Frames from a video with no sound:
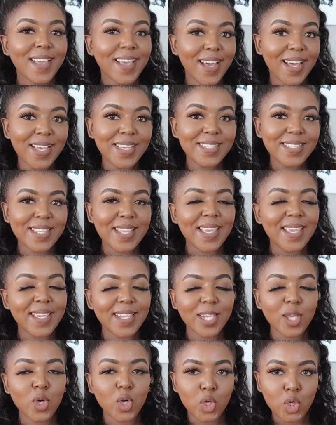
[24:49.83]
Guys,
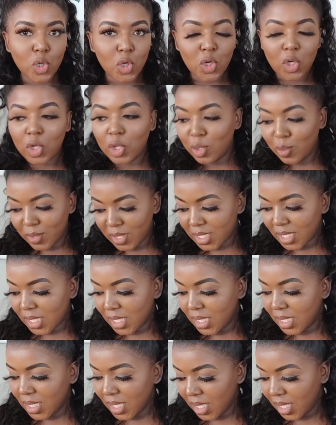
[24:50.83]
in
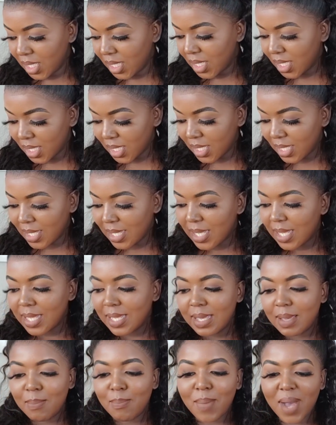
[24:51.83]
conclusion,
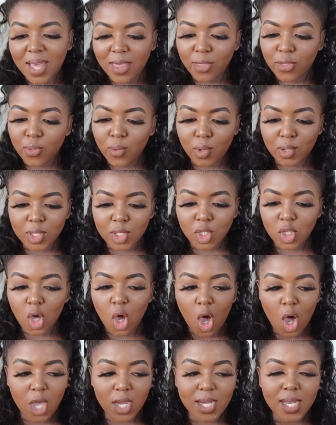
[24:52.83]
my thoughts
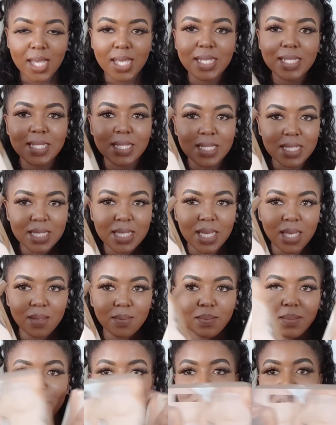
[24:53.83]
on
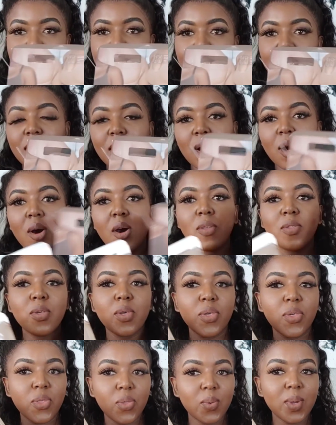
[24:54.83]
Skims, on
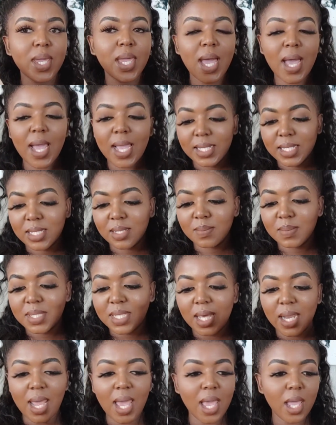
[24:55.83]
the three items
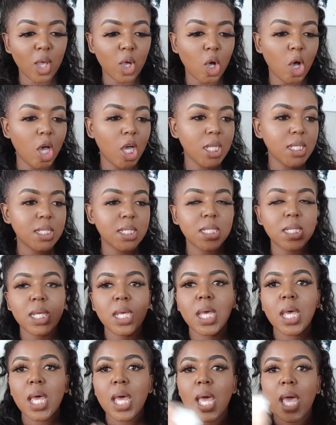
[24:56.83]
that I got,
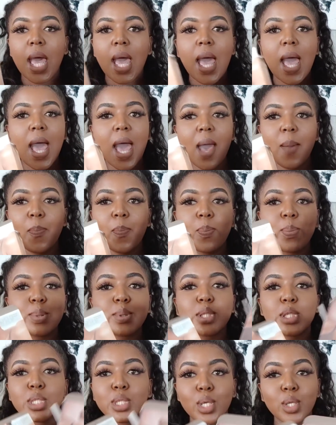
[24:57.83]

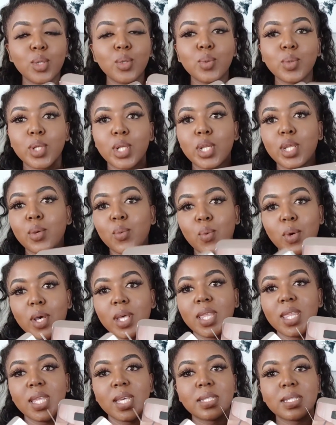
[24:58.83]
absolutely
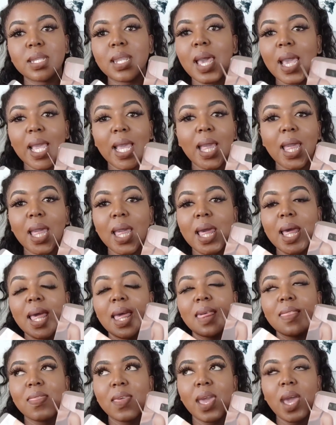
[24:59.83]
worth it. Like,
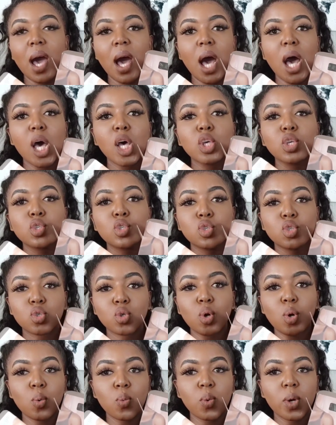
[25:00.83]
they are so